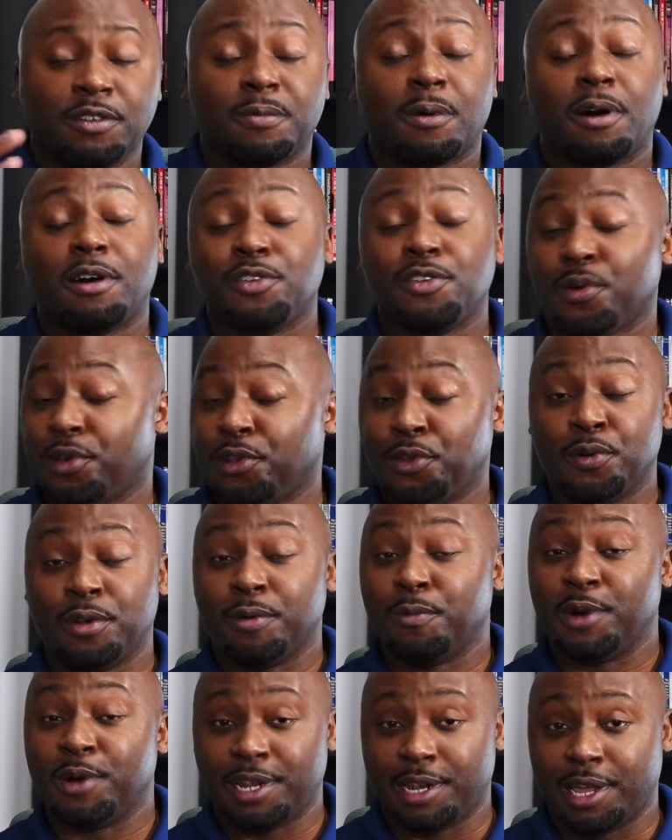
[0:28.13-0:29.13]
of all, you could do it
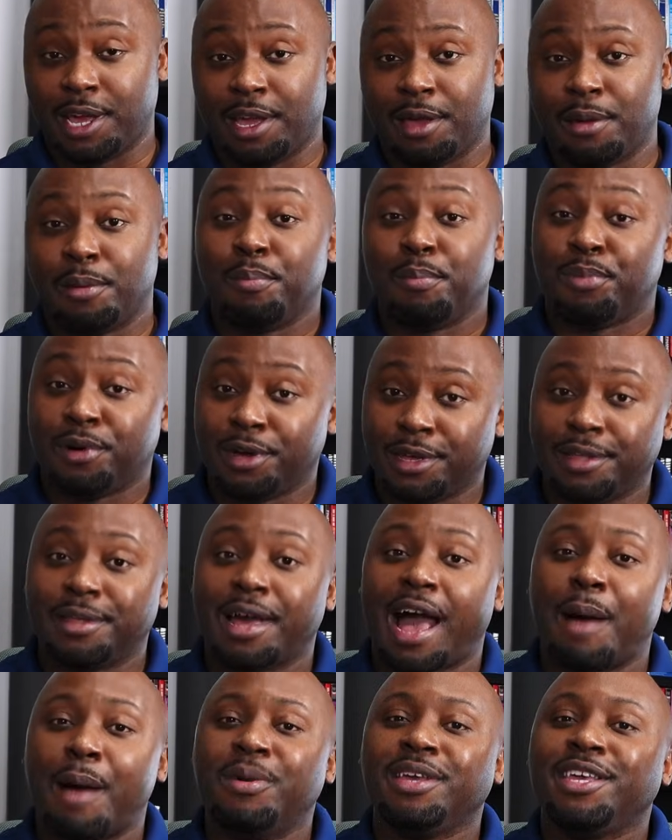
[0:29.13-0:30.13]
in 1 day, but
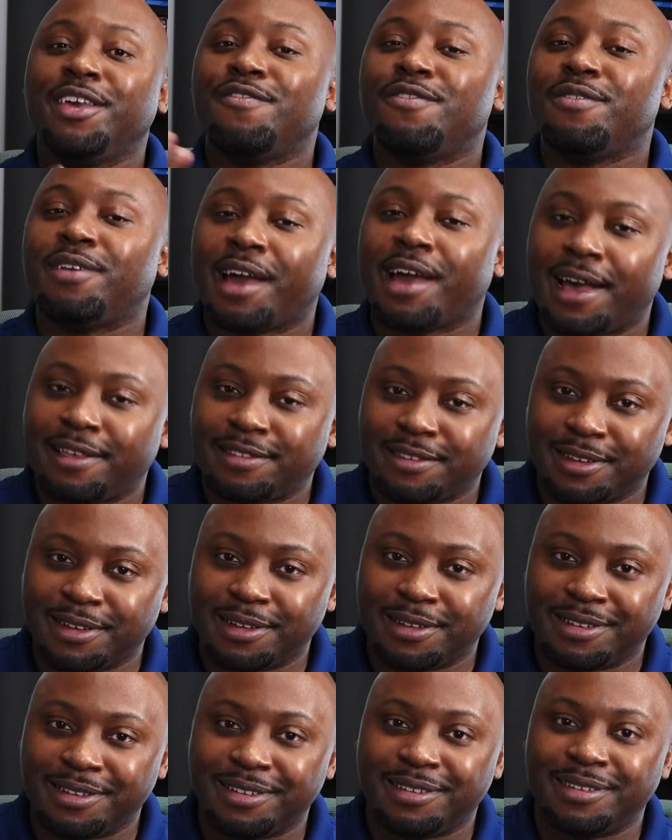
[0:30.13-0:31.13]
I'm gonna give you guys a
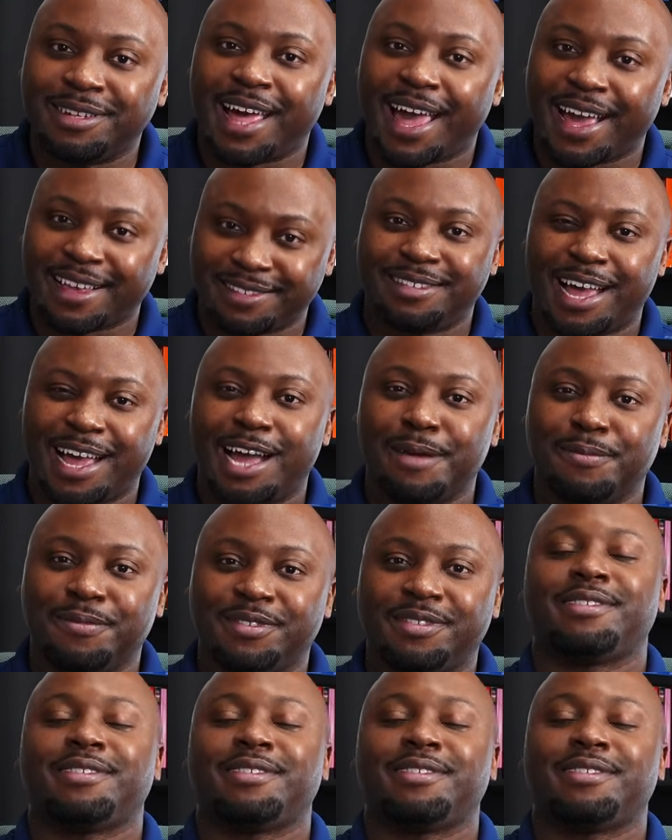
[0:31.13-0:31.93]
little lax time